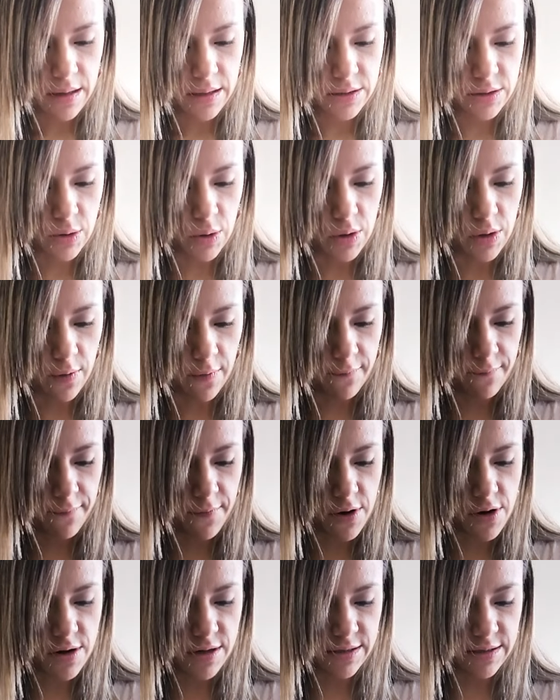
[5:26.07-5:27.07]
So your
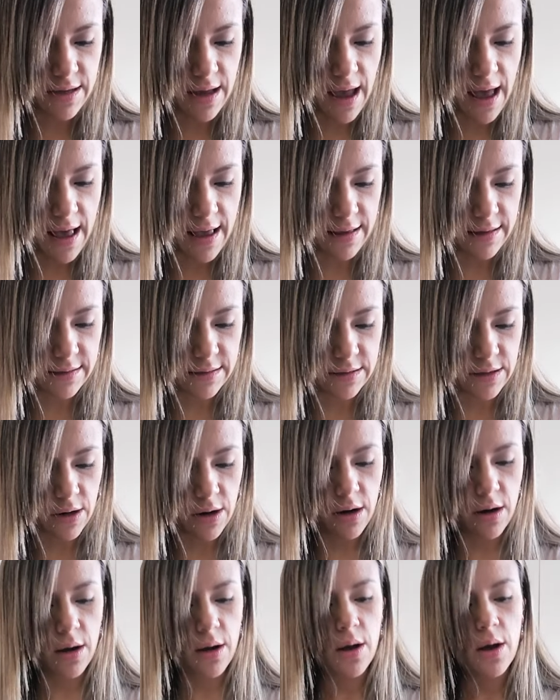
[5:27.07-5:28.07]
first
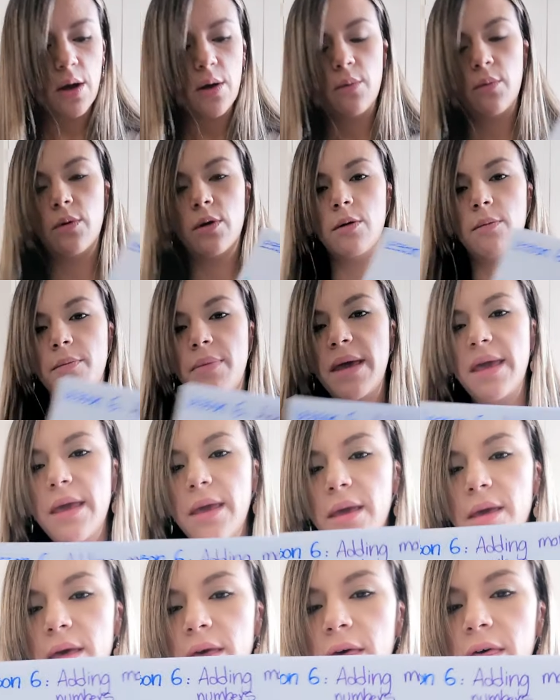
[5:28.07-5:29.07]
answer will
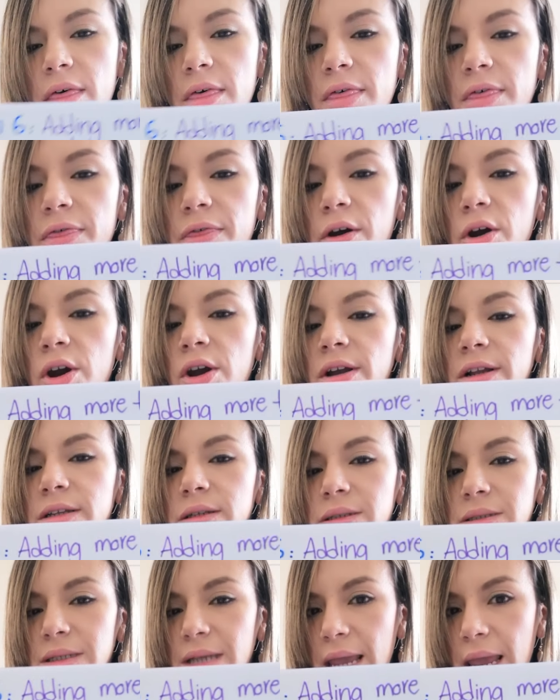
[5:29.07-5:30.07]
be
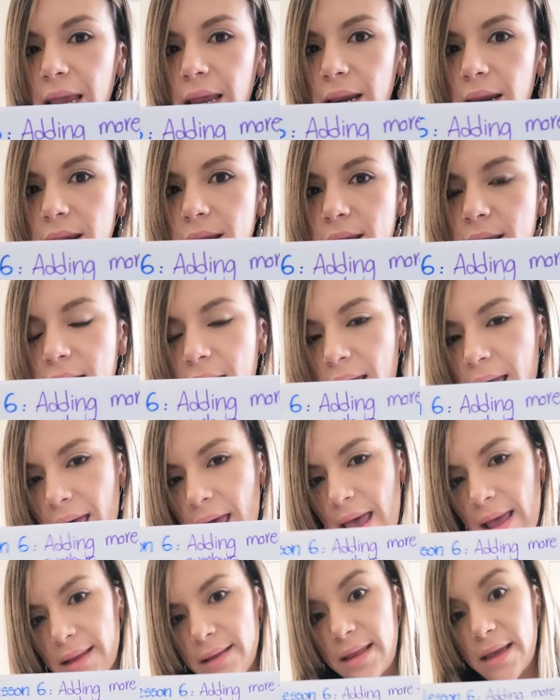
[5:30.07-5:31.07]
13.
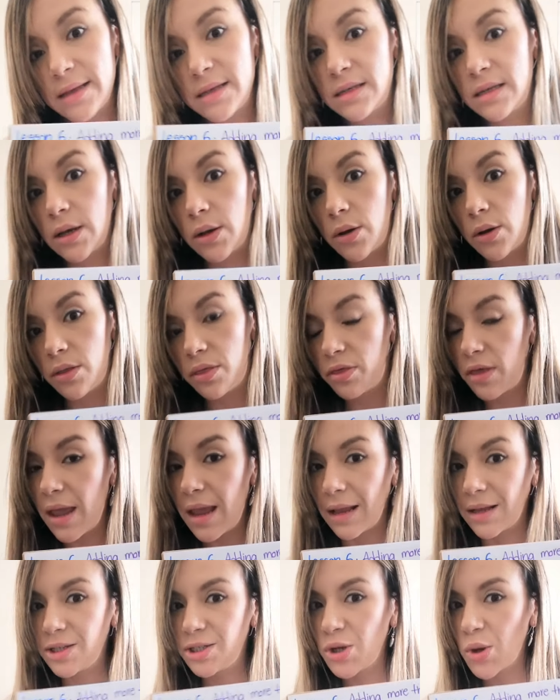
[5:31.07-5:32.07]
That's a good
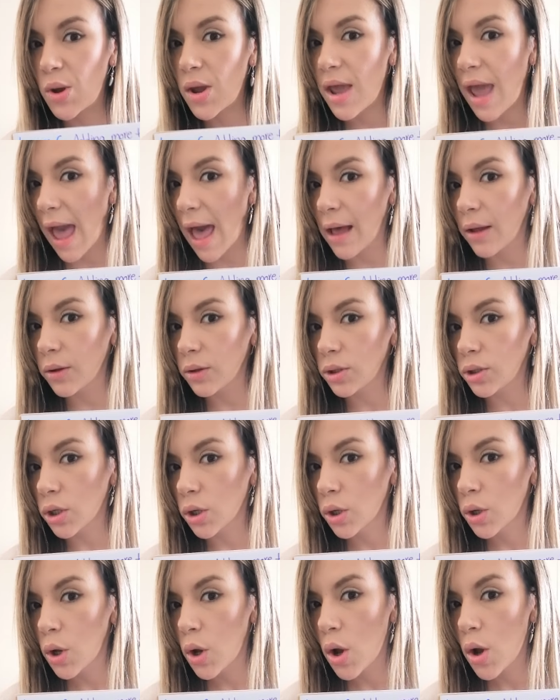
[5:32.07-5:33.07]
thing, to count
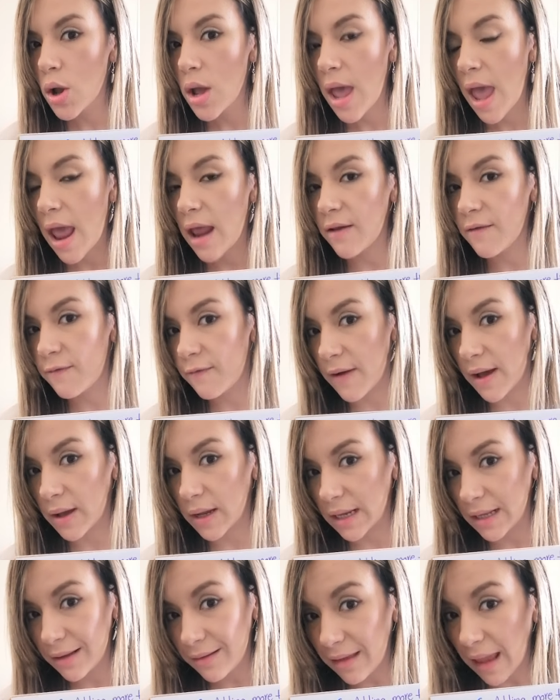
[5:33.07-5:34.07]
and
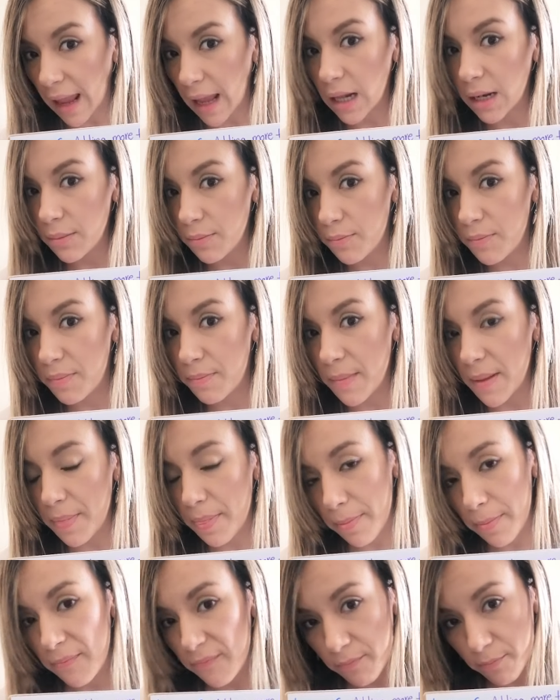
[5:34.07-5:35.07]
find 10
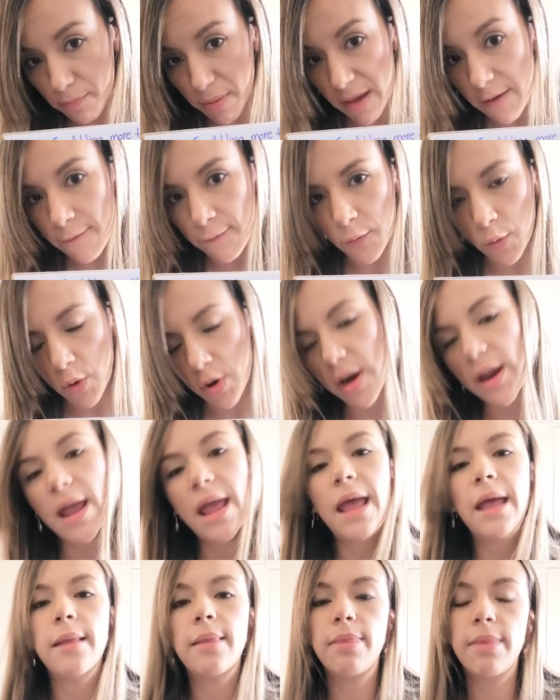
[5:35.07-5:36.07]
before,
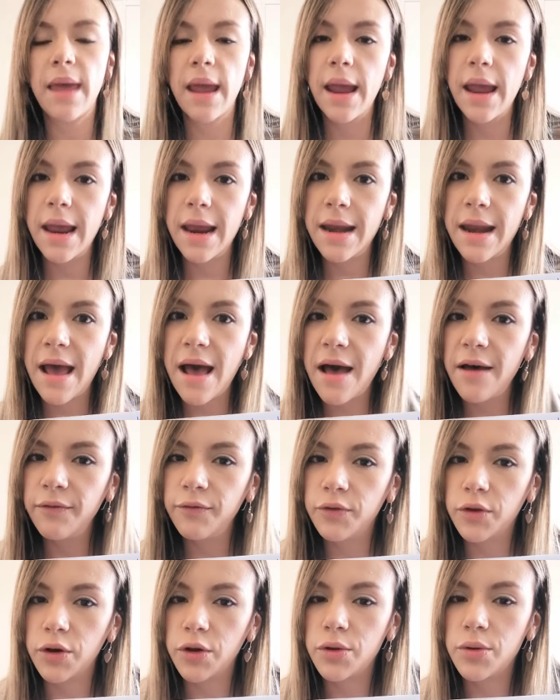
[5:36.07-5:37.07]
and then
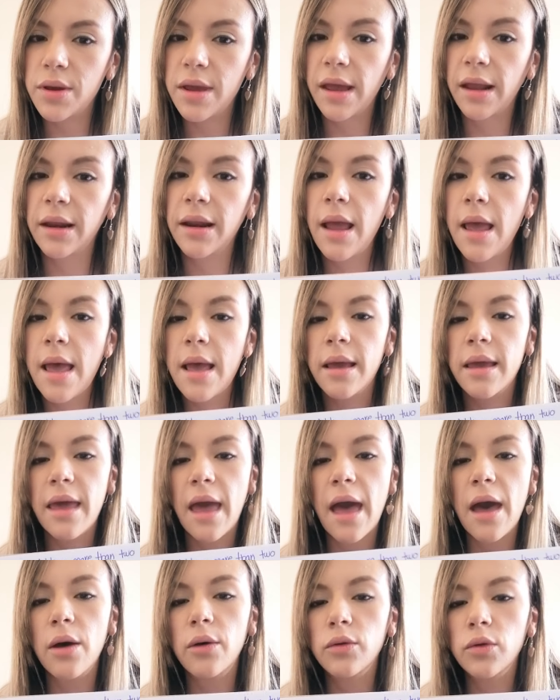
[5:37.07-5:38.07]
after you can
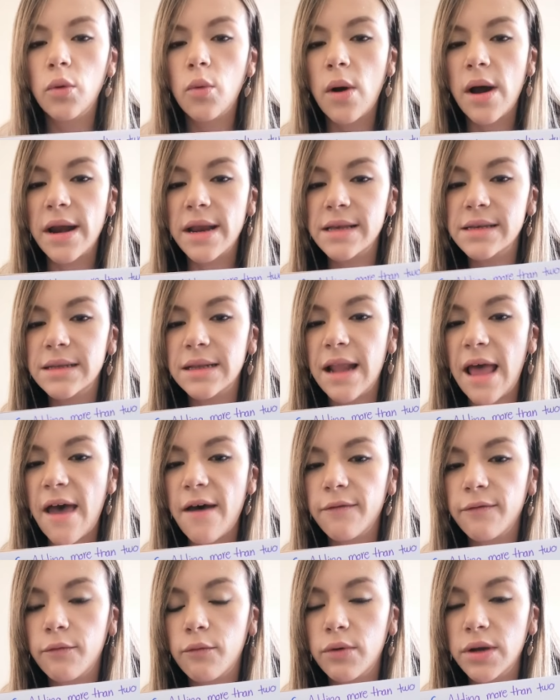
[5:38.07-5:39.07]
count what is
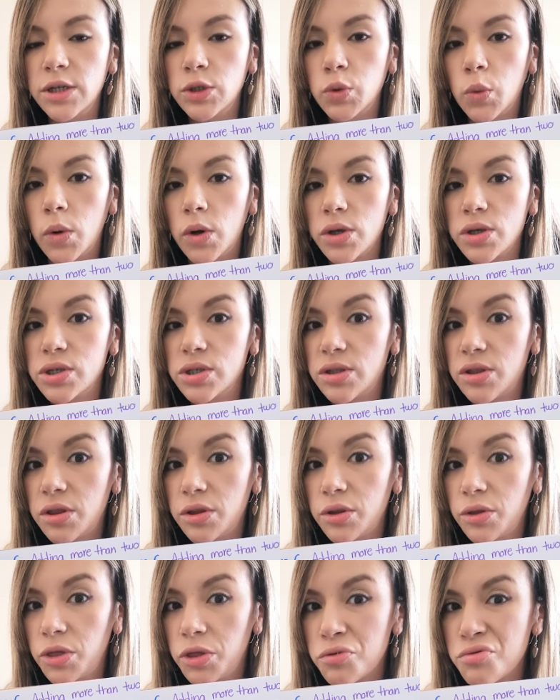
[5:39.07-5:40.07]
left, which was
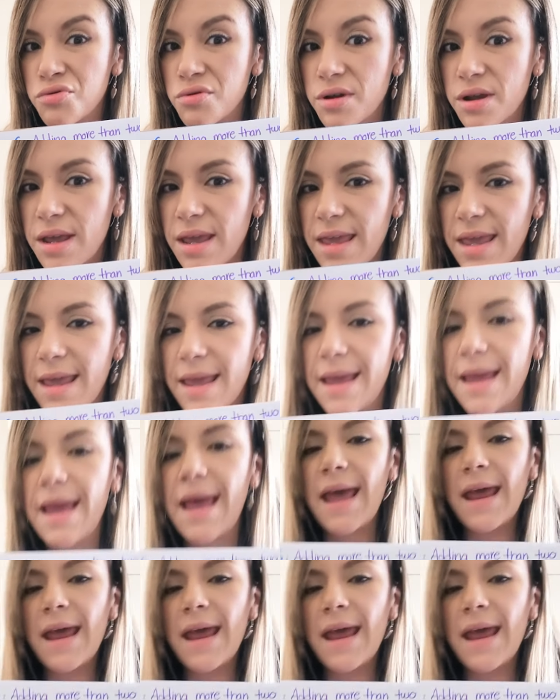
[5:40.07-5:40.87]
3.